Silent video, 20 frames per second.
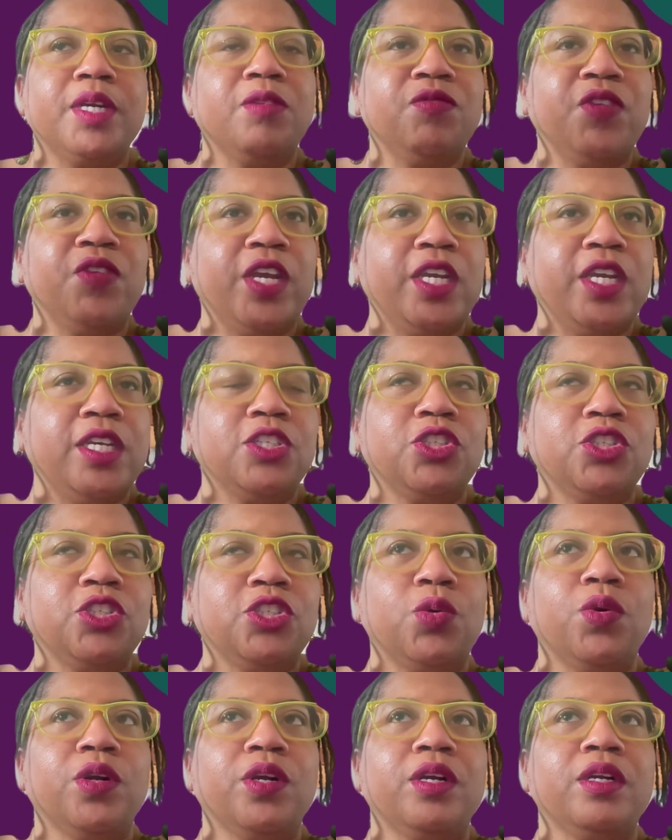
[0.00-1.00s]
convenience
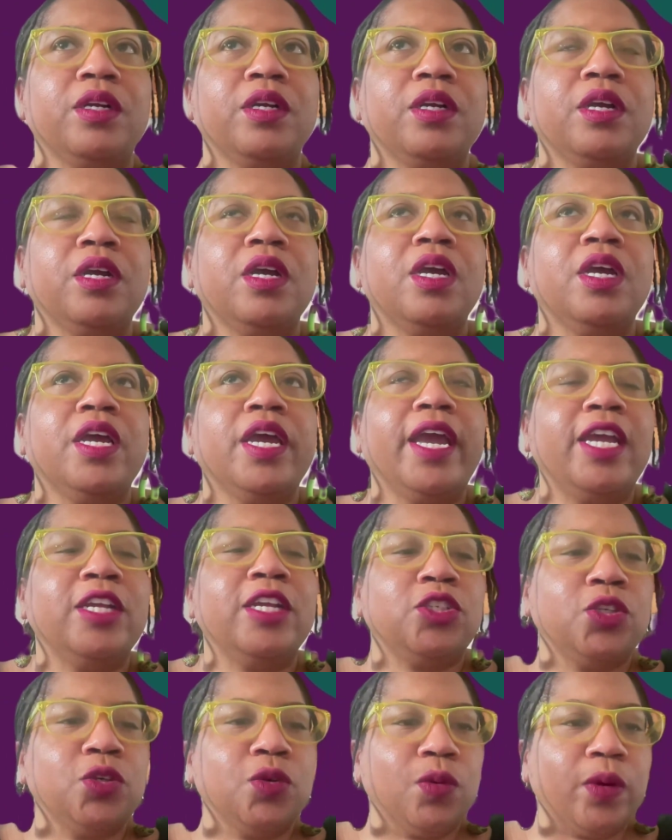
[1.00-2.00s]
store
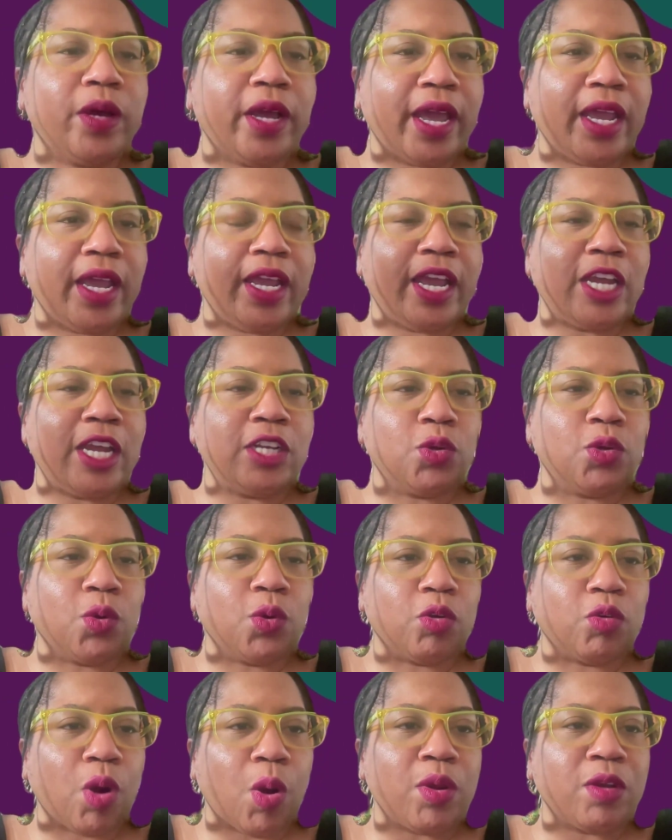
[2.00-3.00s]
into a
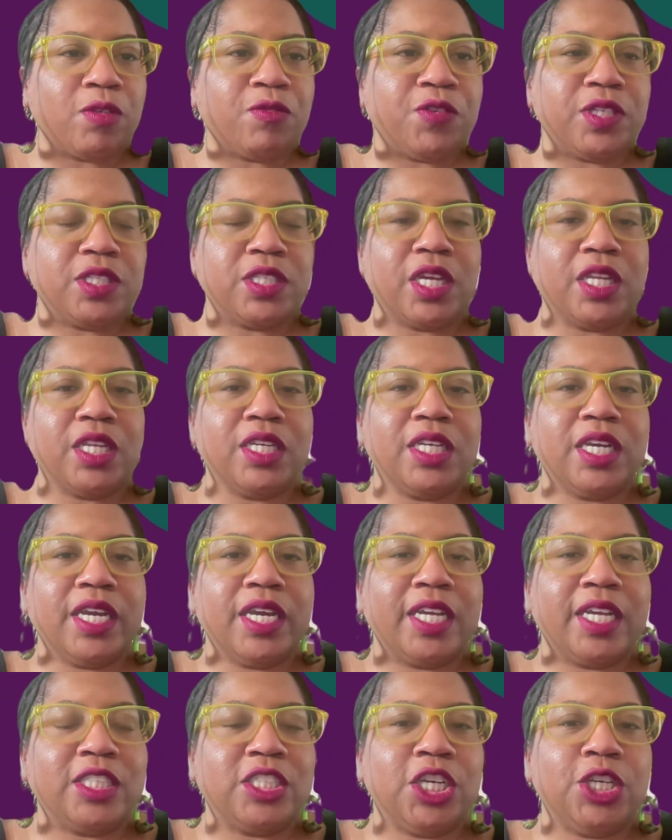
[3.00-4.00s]
indoor growing
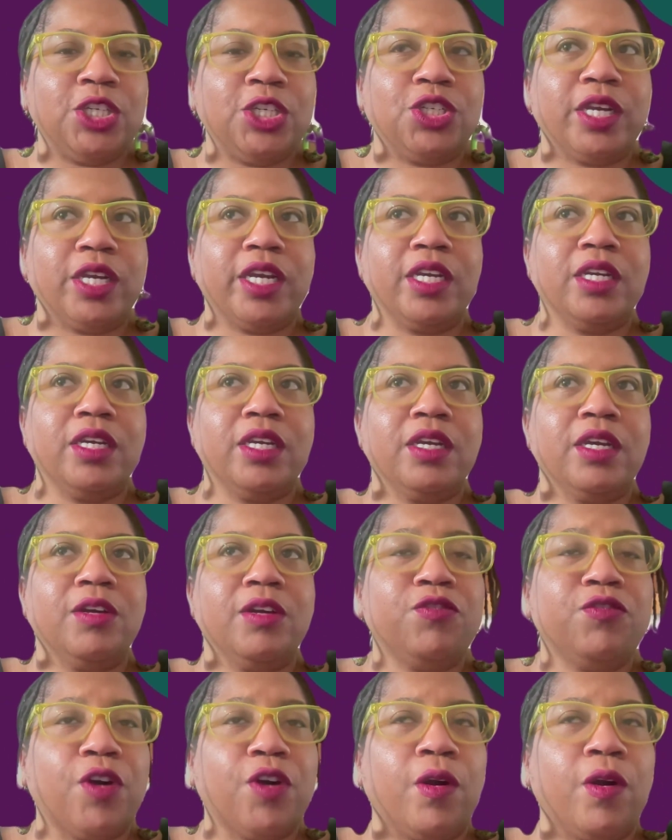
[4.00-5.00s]
facility and teaching
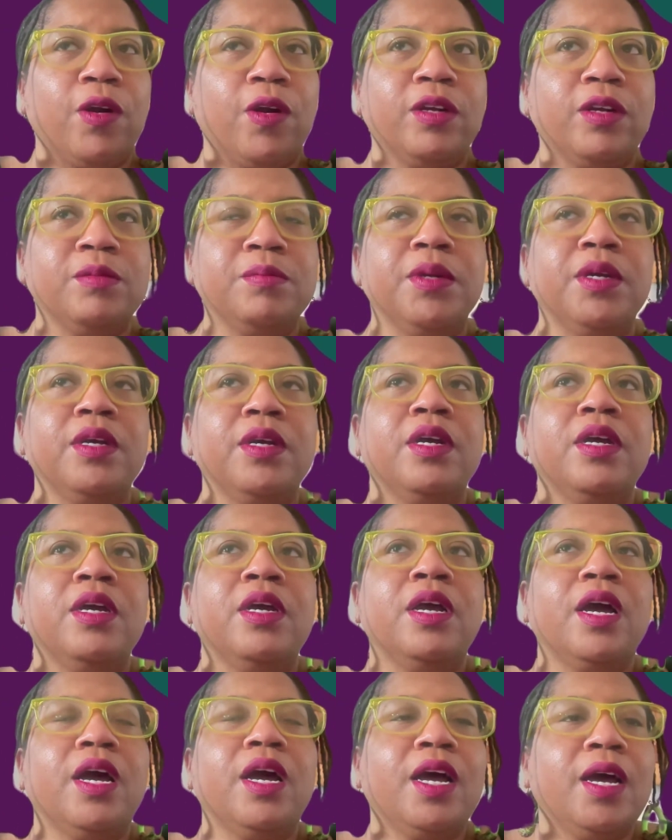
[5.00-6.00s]
farm
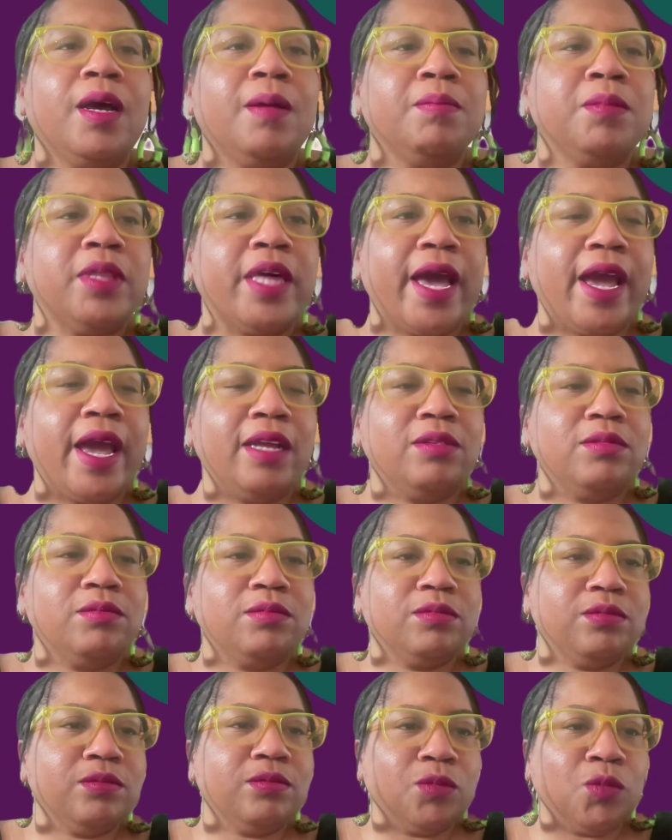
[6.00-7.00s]

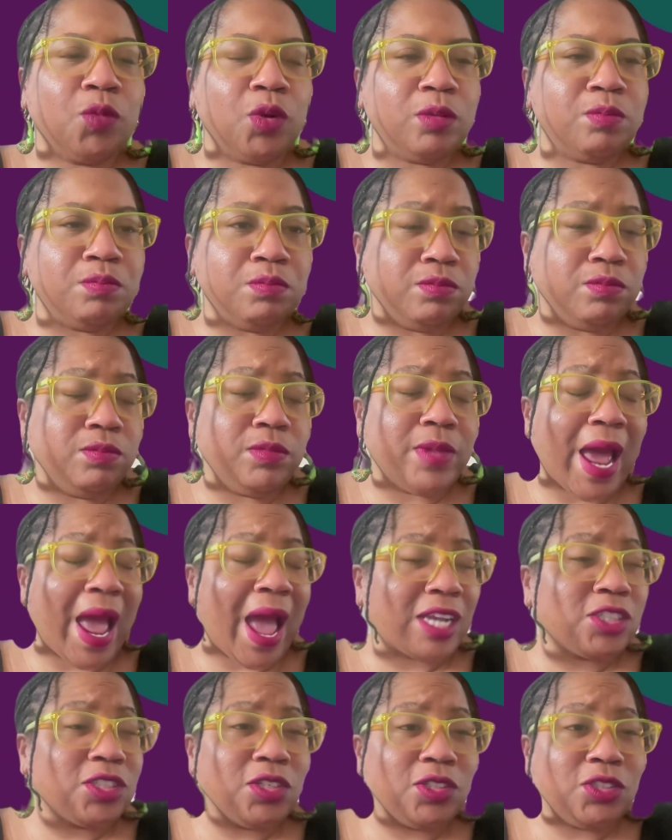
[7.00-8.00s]
that would
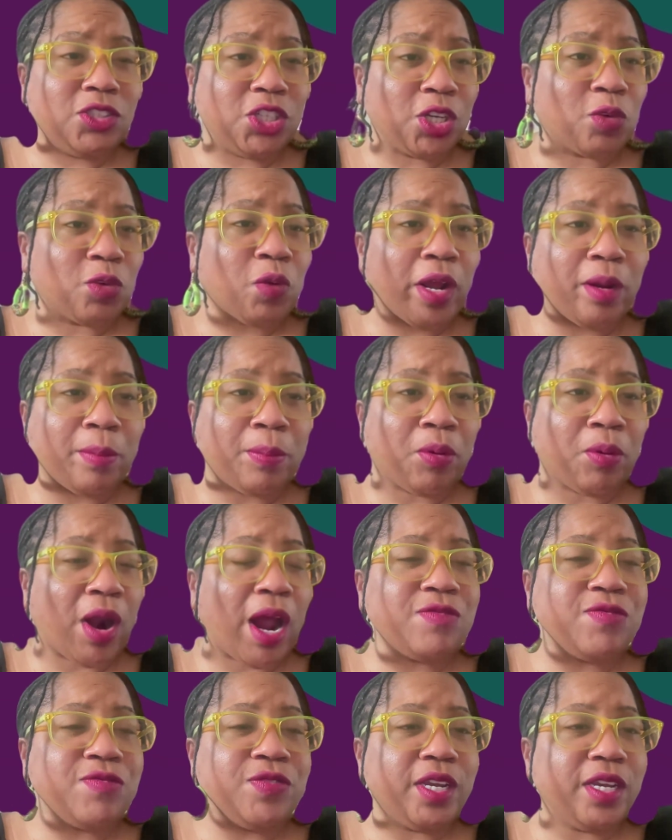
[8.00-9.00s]
actually generate a
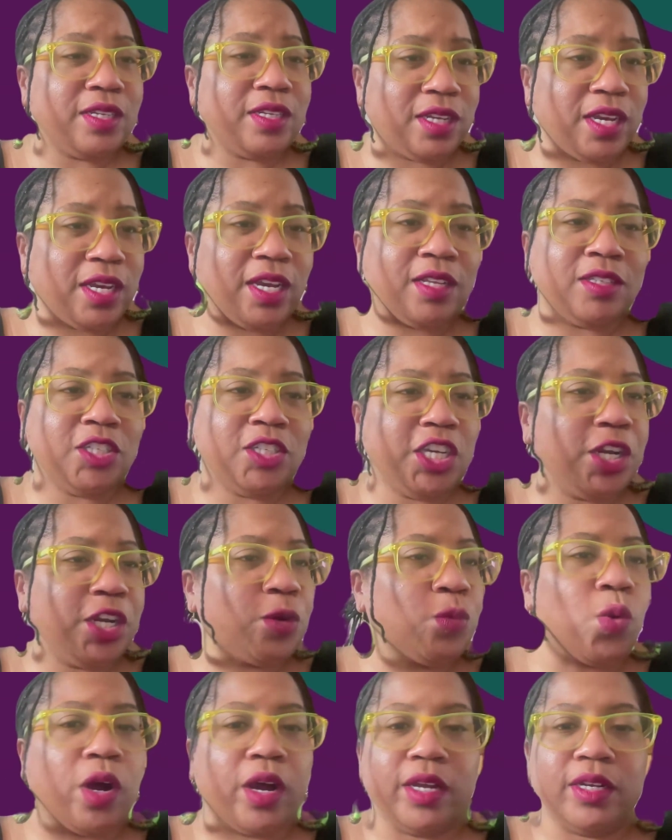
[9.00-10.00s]
profit in
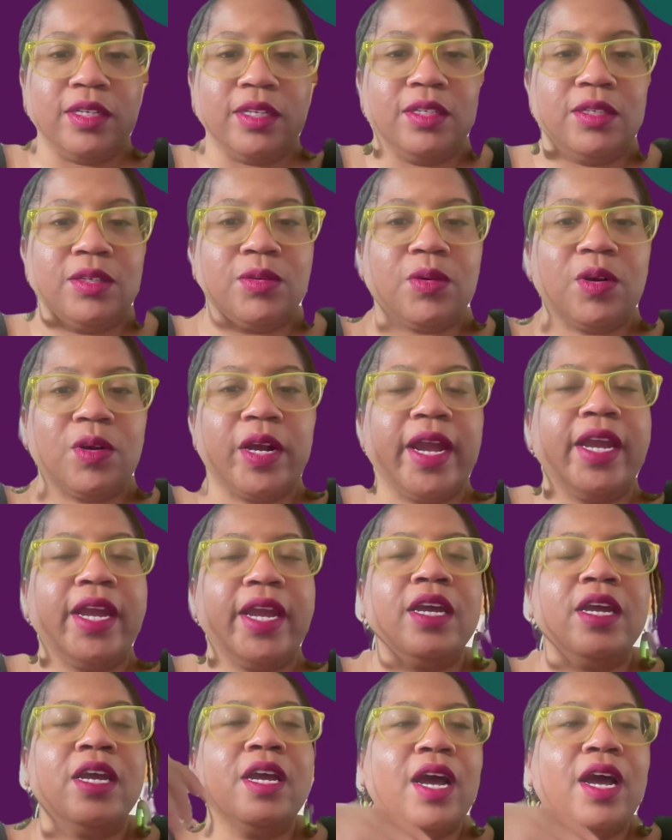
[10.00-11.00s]
year one,
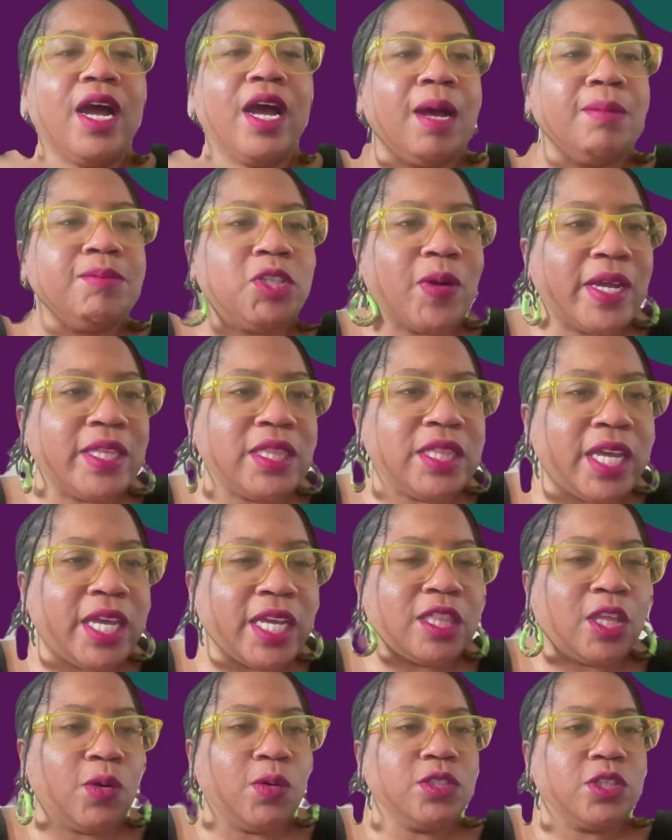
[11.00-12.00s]
right? So I
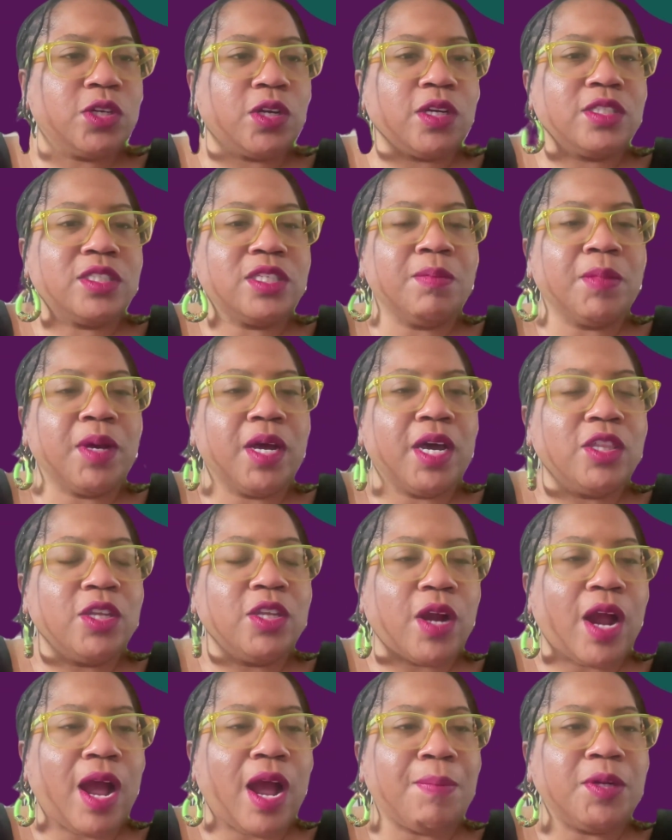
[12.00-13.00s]
think those are some
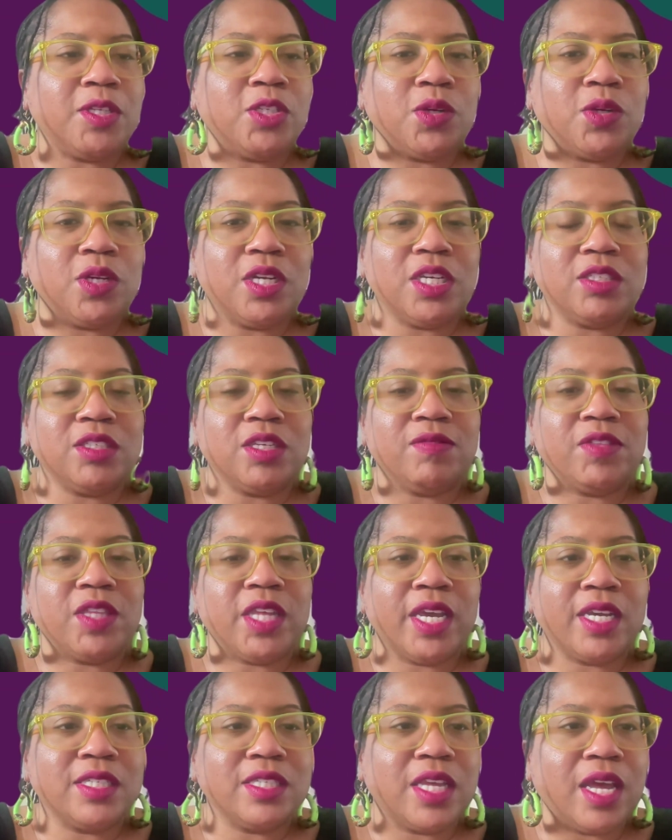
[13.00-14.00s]
other opportunities of
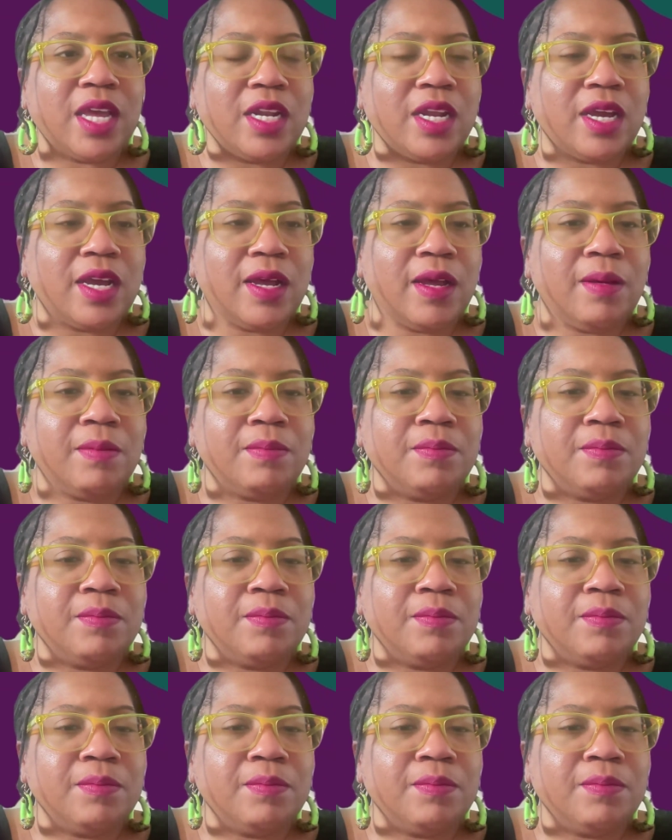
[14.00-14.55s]
things that